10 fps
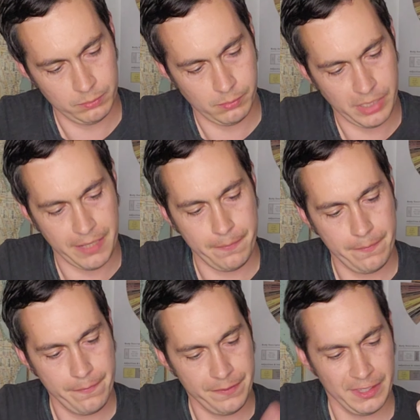
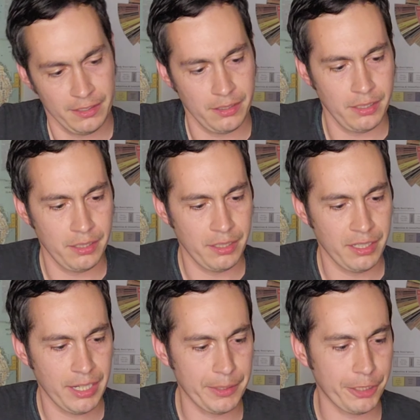
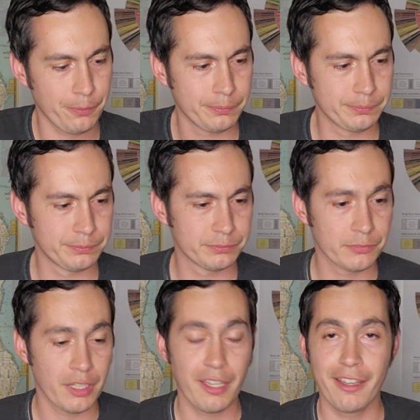Okay, there we go.
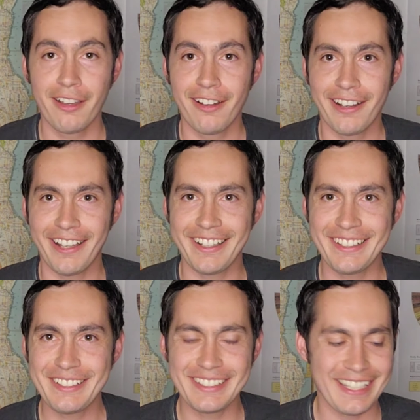
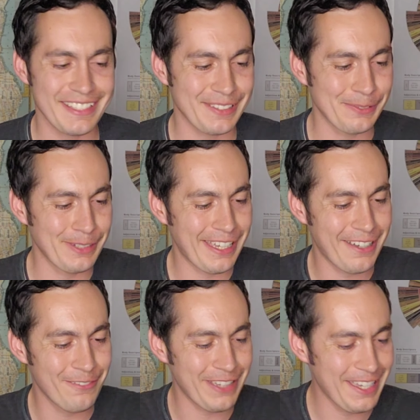And yes, we
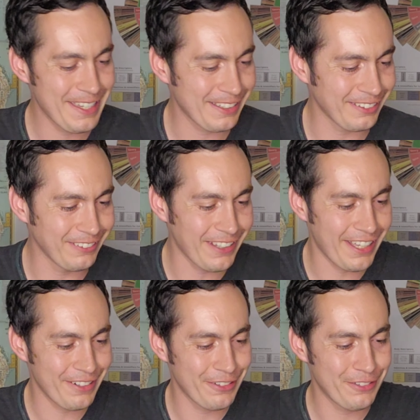have a
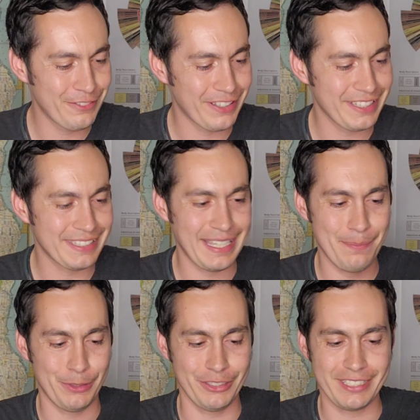lot of
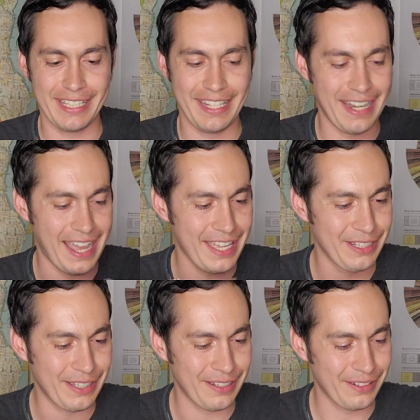samples and
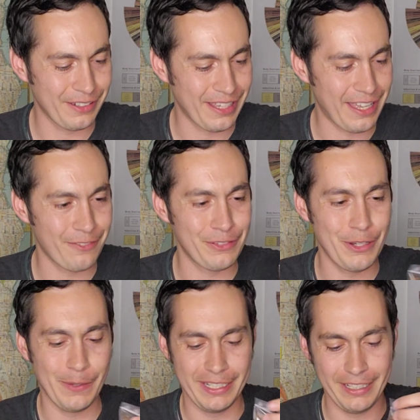I have
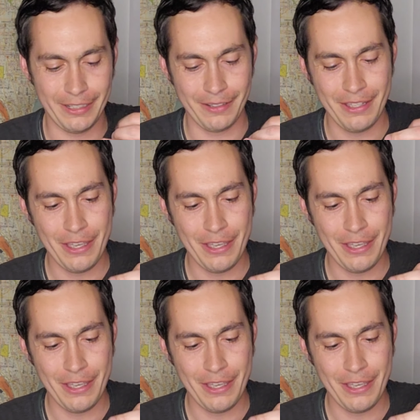no idea